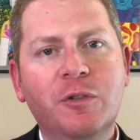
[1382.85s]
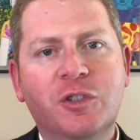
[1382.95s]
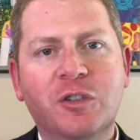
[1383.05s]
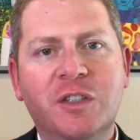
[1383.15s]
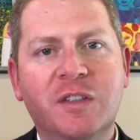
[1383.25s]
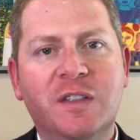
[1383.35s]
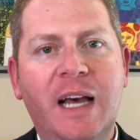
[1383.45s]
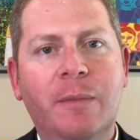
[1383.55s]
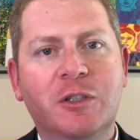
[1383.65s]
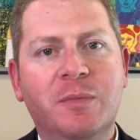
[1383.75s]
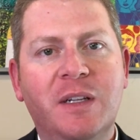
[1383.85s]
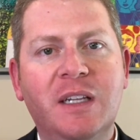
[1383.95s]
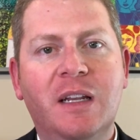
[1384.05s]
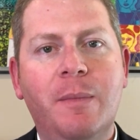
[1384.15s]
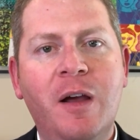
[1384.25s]
Church's establishment
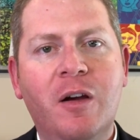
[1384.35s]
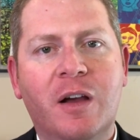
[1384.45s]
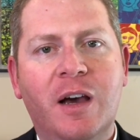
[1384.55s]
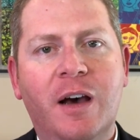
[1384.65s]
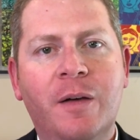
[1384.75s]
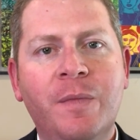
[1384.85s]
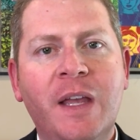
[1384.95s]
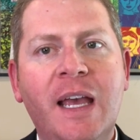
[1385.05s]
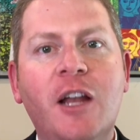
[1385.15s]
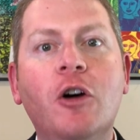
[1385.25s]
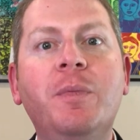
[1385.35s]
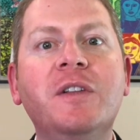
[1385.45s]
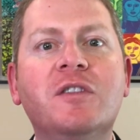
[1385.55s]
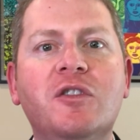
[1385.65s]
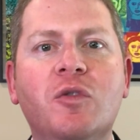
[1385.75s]
in America, it
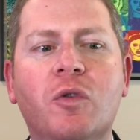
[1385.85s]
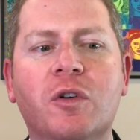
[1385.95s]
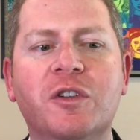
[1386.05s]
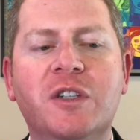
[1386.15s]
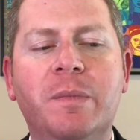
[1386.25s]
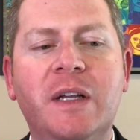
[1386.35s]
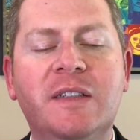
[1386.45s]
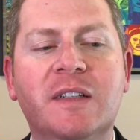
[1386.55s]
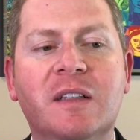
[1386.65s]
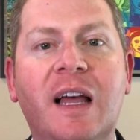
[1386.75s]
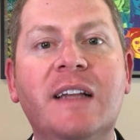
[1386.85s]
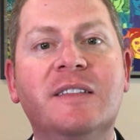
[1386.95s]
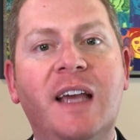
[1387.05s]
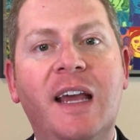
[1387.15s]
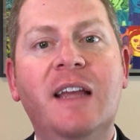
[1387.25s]
opens the doors to places like,
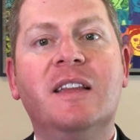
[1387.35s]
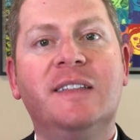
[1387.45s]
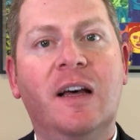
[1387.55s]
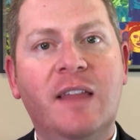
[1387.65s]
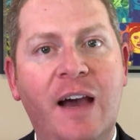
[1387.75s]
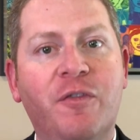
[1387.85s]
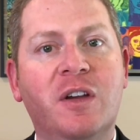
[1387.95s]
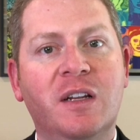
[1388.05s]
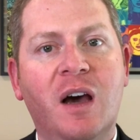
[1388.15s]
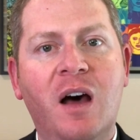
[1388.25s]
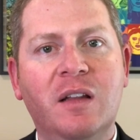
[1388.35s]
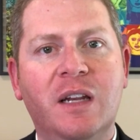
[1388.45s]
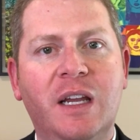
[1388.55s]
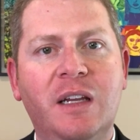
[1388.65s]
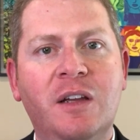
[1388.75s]
say, the South African
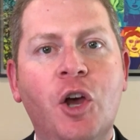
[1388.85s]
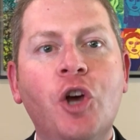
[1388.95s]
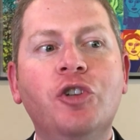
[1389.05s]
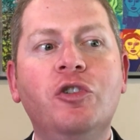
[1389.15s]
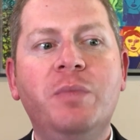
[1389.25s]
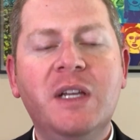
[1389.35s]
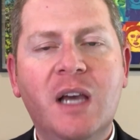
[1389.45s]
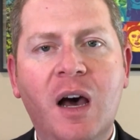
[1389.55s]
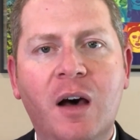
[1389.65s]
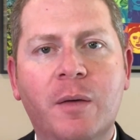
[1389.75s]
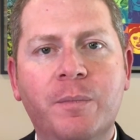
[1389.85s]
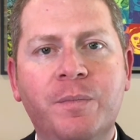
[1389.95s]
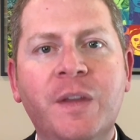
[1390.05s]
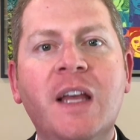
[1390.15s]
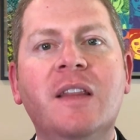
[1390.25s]
colony to
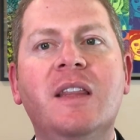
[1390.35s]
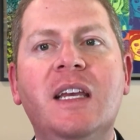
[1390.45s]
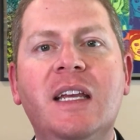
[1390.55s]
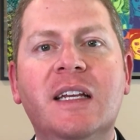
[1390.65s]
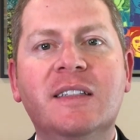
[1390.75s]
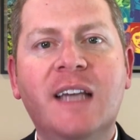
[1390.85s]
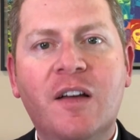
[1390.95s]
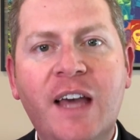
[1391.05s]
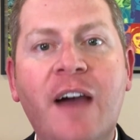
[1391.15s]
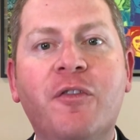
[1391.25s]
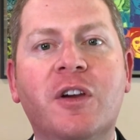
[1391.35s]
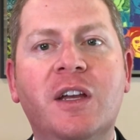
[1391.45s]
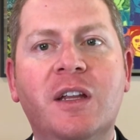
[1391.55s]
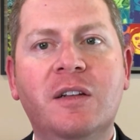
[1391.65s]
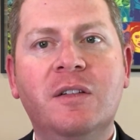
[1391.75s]
become the South
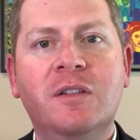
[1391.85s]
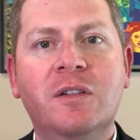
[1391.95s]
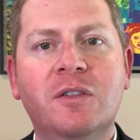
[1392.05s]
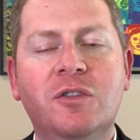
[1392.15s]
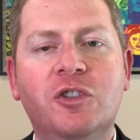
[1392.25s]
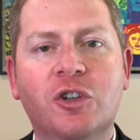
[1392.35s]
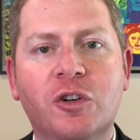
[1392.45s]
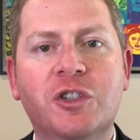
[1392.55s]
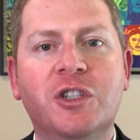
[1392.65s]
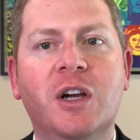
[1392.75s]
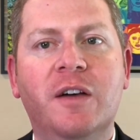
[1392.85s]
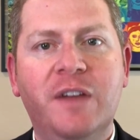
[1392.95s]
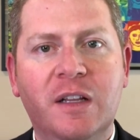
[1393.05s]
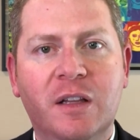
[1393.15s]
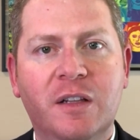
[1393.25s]
African Church of
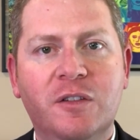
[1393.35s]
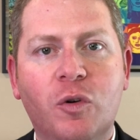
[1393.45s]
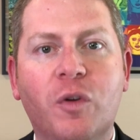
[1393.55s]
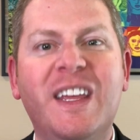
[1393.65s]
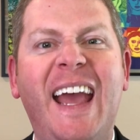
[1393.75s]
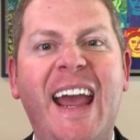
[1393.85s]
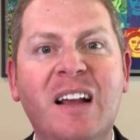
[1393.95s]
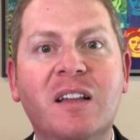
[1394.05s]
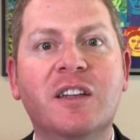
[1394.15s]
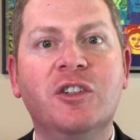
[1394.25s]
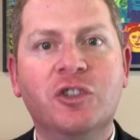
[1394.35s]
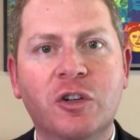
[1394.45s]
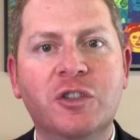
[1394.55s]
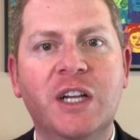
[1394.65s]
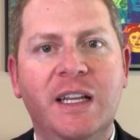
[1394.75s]
England, or the Anglican
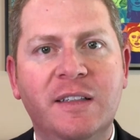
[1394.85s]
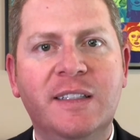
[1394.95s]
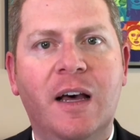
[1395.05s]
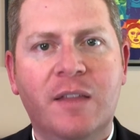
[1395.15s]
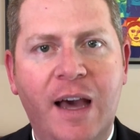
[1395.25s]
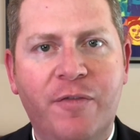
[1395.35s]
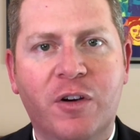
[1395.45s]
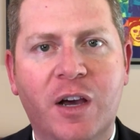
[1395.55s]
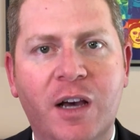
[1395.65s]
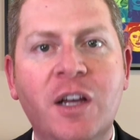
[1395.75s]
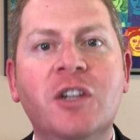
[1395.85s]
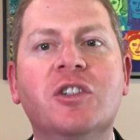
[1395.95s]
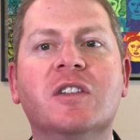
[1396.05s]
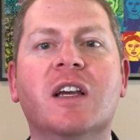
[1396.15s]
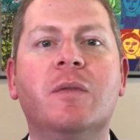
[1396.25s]
Church in South Africa,
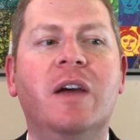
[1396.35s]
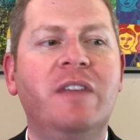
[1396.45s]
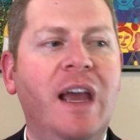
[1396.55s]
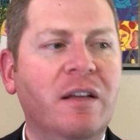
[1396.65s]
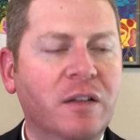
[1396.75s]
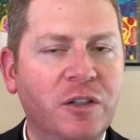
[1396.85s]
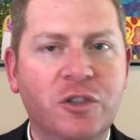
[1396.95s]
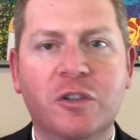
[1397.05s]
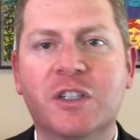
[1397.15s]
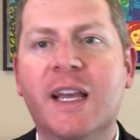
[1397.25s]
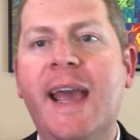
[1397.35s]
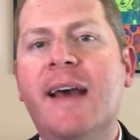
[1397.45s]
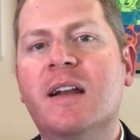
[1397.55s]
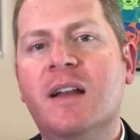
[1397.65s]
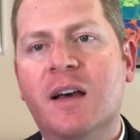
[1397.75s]
just like we have the Anglican Church in
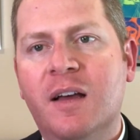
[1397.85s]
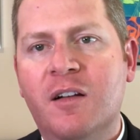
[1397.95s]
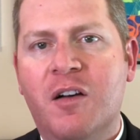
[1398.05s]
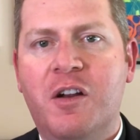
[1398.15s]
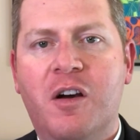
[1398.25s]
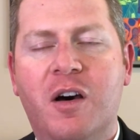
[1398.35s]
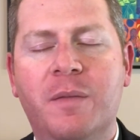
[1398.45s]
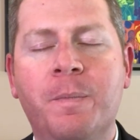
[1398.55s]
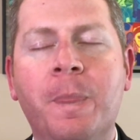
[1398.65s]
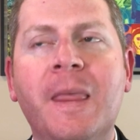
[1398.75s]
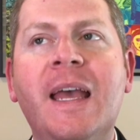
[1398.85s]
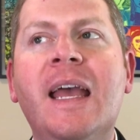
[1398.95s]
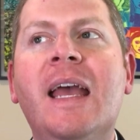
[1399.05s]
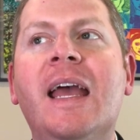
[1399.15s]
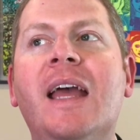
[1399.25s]
Canada and on and on.
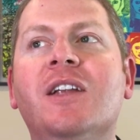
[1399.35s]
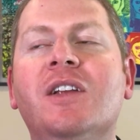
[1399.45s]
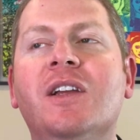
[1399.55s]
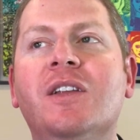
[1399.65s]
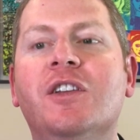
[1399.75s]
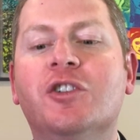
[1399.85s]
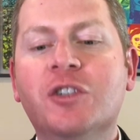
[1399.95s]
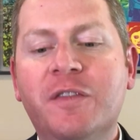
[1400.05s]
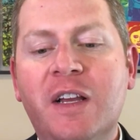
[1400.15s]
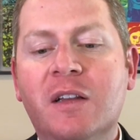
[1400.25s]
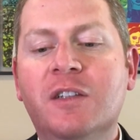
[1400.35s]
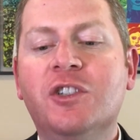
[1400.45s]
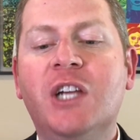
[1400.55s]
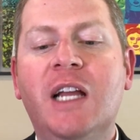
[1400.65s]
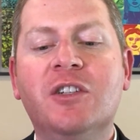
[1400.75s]
The Church of England
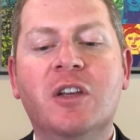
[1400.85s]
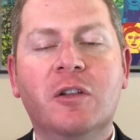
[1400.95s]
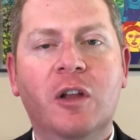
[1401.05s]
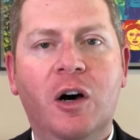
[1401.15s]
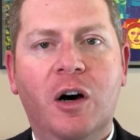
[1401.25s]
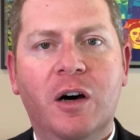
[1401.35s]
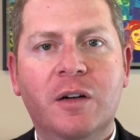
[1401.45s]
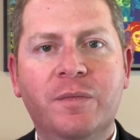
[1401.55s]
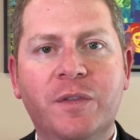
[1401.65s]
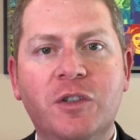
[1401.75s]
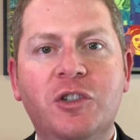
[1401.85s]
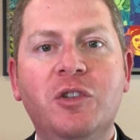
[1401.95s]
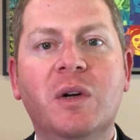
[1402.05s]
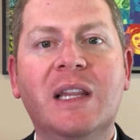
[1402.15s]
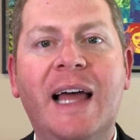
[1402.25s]
changed their law
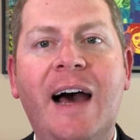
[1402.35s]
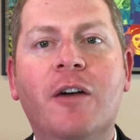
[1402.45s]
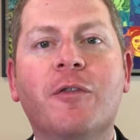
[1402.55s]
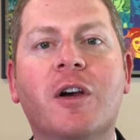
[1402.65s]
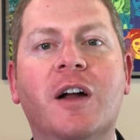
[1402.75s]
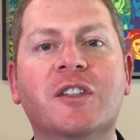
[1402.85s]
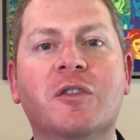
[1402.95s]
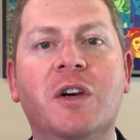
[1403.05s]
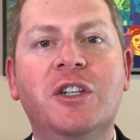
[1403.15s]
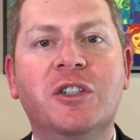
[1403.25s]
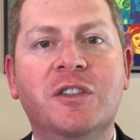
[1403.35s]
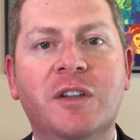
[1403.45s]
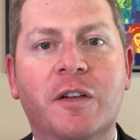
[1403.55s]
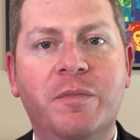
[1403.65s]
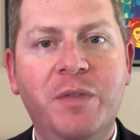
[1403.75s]
to allow for consecration
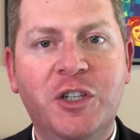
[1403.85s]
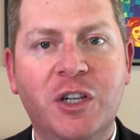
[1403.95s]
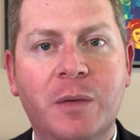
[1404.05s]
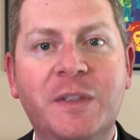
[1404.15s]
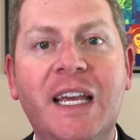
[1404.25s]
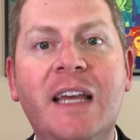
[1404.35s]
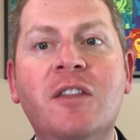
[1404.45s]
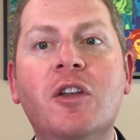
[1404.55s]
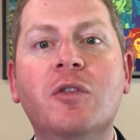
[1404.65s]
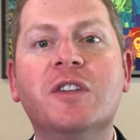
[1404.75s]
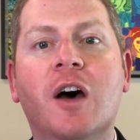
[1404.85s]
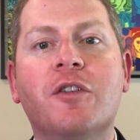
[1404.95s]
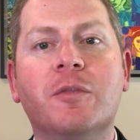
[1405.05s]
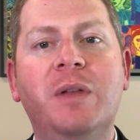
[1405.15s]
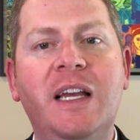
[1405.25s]
of bishops in those
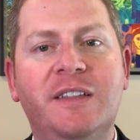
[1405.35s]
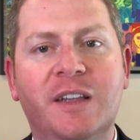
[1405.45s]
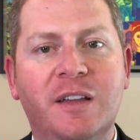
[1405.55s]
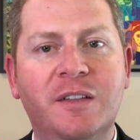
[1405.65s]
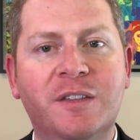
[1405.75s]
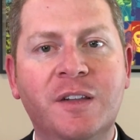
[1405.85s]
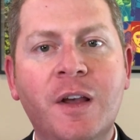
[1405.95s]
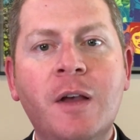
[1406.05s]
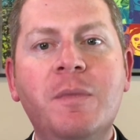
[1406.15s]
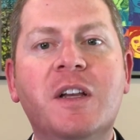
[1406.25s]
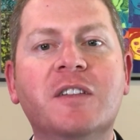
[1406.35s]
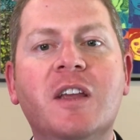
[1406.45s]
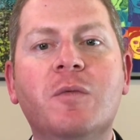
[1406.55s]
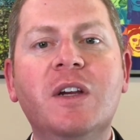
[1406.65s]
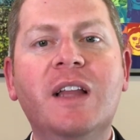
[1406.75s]
other places because they
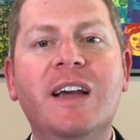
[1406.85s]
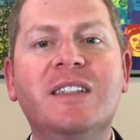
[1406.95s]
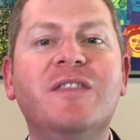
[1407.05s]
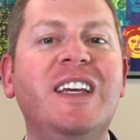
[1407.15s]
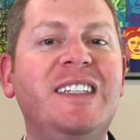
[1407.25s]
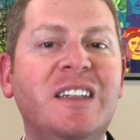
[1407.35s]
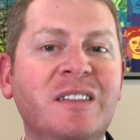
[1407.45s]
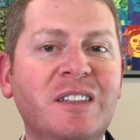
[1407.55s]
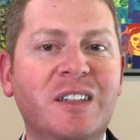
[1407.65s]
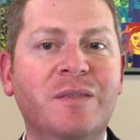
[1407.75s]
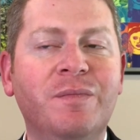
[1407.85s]
realized if they didn't,